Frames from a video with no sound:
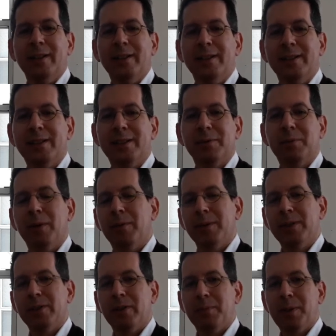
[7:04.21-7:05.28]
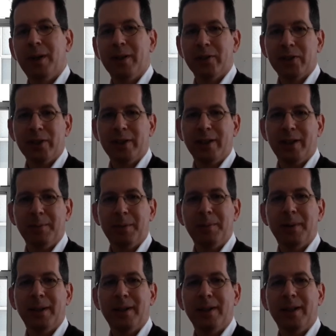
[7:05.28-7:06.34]
this is where we start polishing it up a
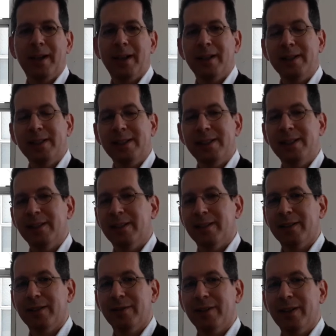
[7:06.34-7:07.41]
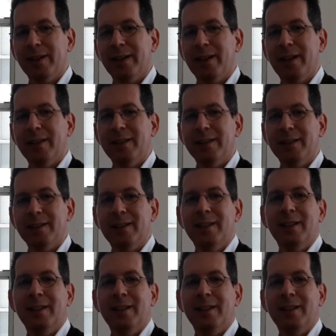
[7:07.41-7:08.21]
bit, adding detail at the very end.